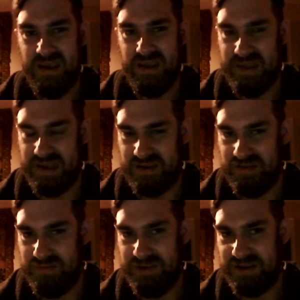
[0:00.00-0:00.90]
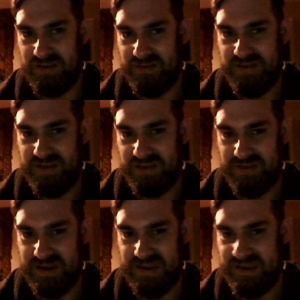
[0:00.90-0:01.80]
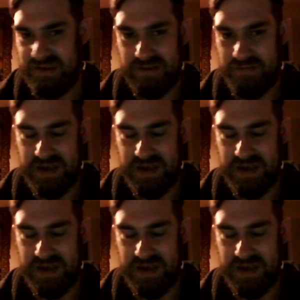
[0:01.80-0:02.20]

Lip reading: there could be consequences of